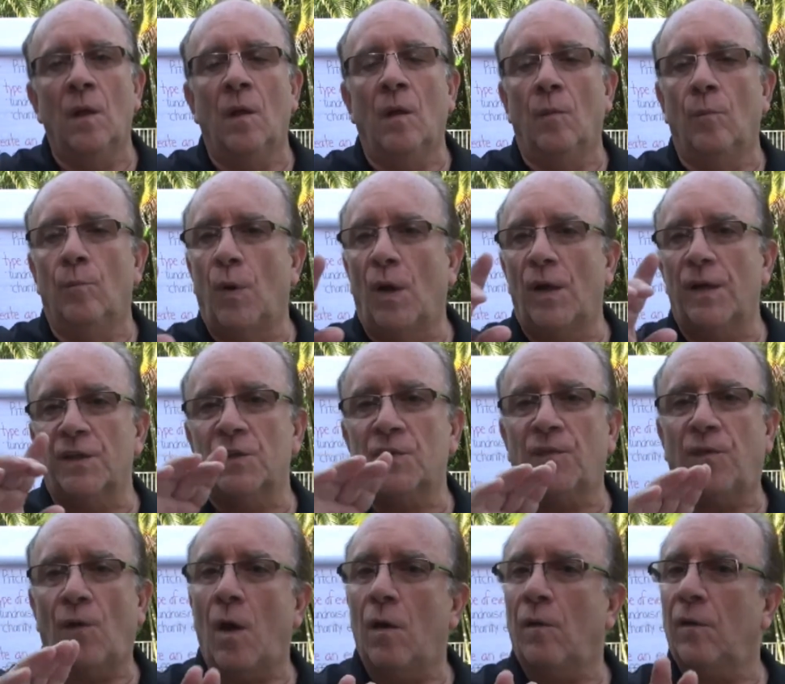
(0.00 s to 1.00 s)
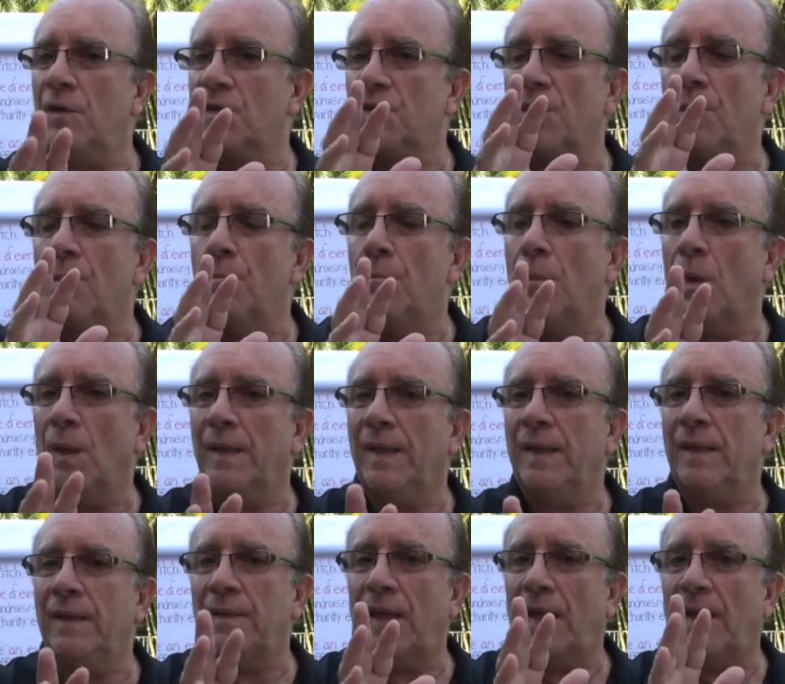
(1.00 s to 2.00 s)
but as far as the
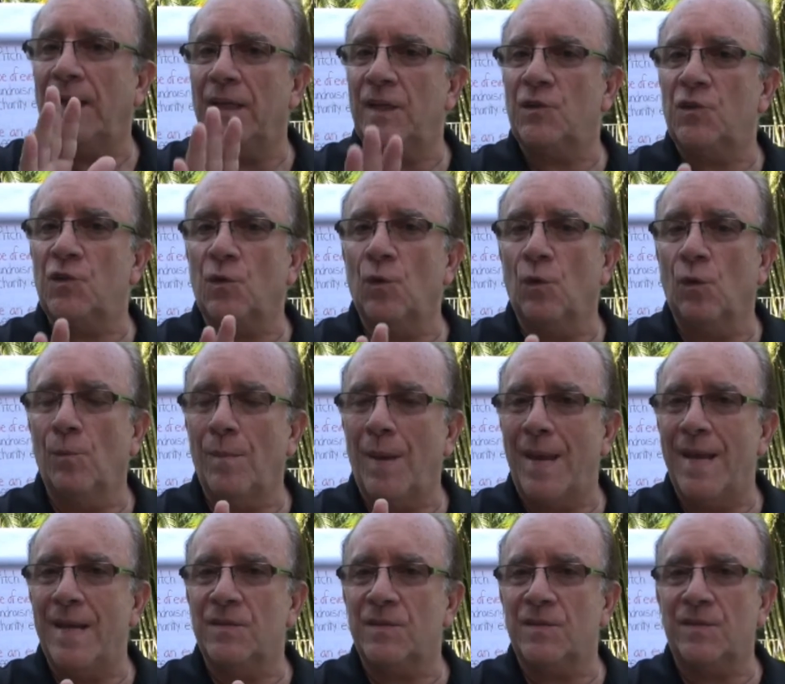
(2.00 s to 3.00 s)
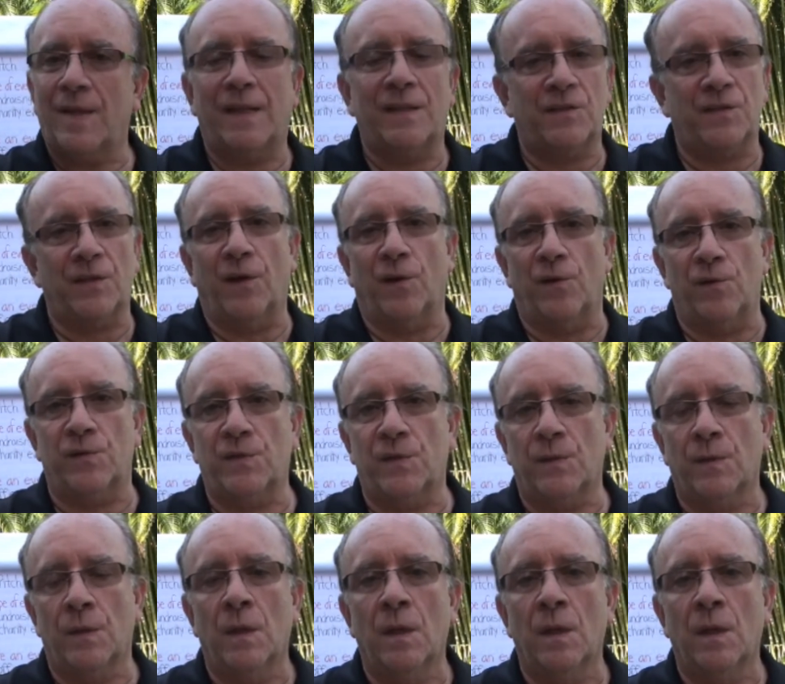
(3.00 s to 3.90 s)
money that each school makes, that's theirs.